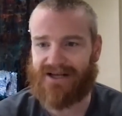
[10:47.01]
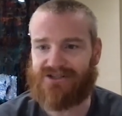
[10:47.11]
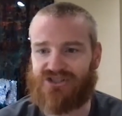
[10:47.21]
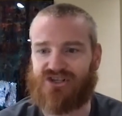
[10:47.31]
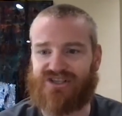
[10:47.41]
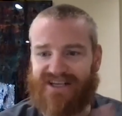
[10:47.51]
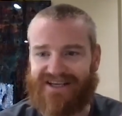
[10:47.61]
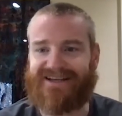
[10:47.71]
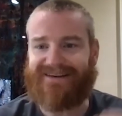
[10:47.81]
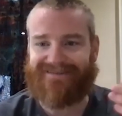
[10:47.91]
It's just
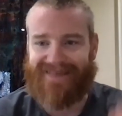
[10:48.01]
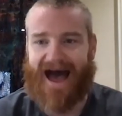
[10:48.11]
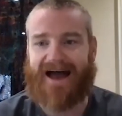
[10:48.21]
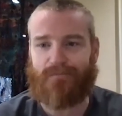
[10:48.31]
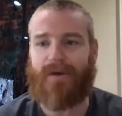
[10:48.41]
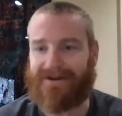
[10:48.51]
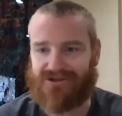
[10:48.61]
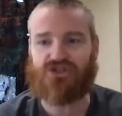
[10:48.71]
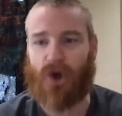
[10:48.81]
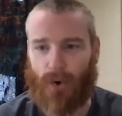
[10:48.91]
eating that
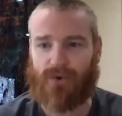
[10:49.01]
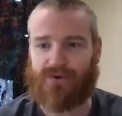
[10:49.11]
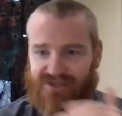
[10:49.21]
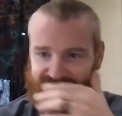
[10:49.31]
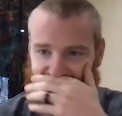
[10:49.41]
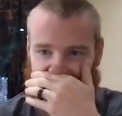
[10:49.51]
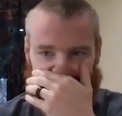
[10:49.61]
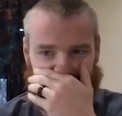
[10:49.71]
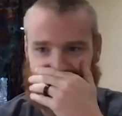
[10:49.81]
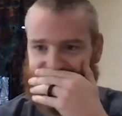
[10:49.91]
much total
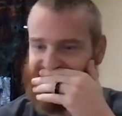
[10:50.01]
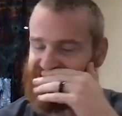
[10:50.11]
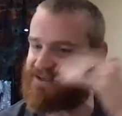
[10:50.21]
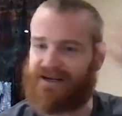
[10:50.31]
stuff and just.